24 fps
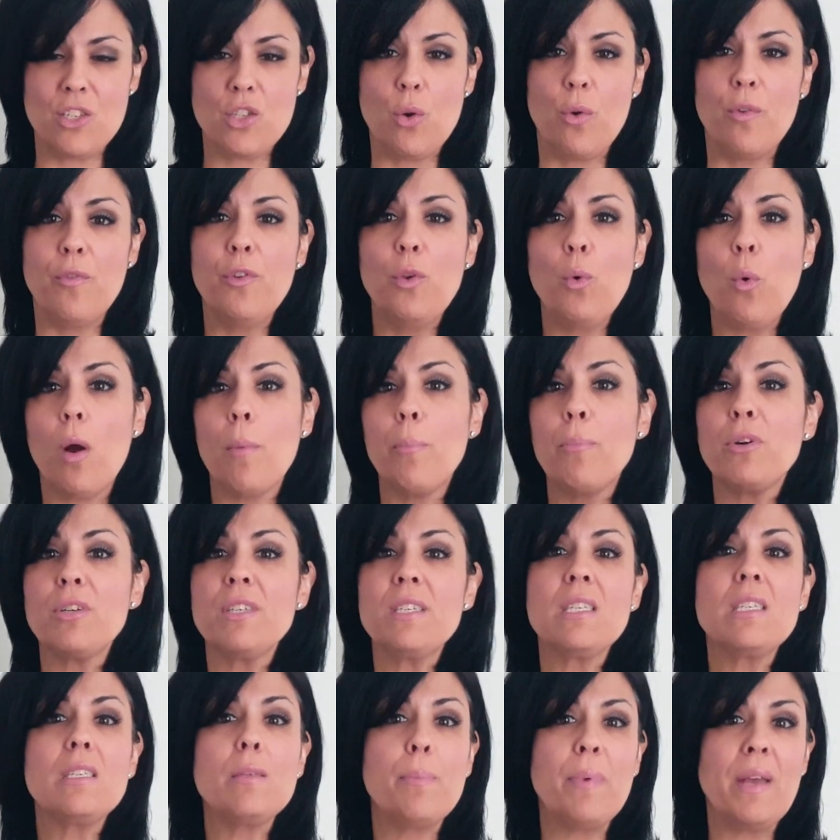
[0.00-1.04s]
So if you are
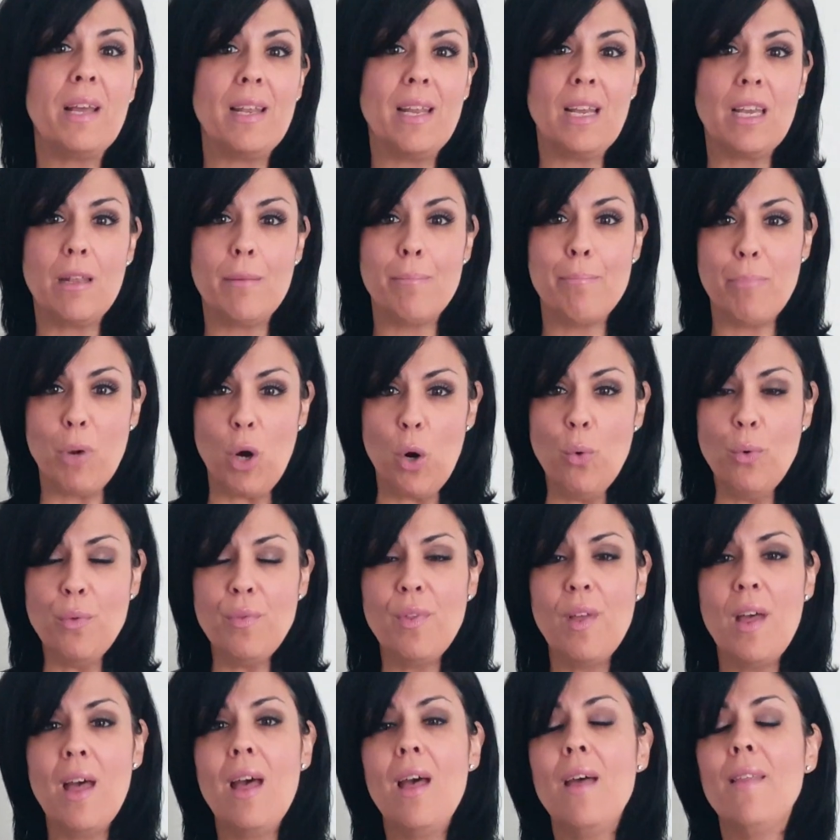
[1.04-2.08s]
participating in
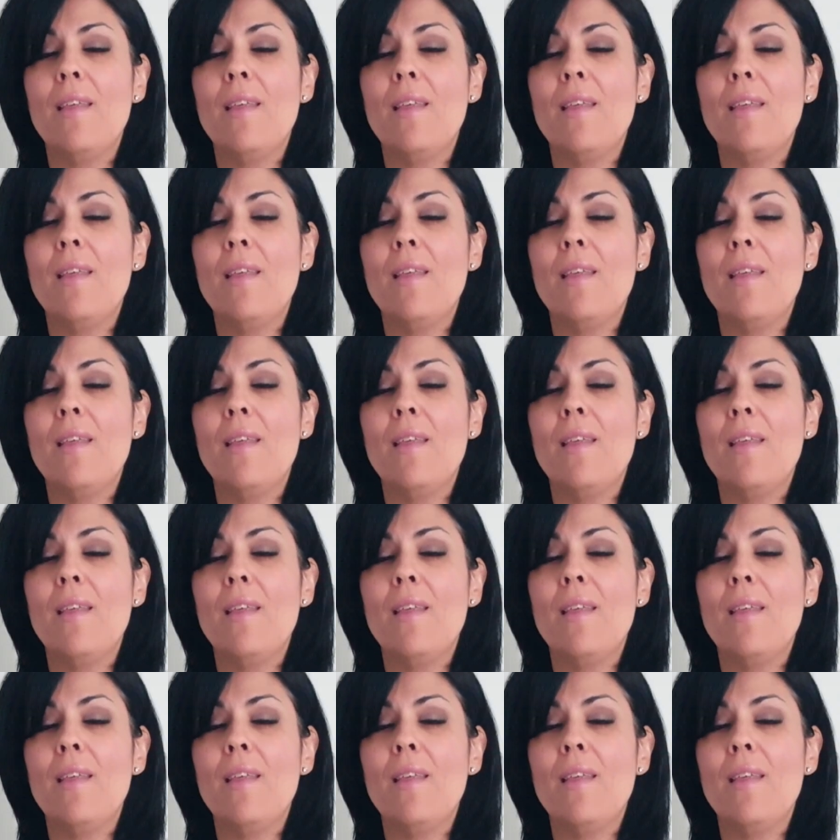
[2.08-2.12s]
both,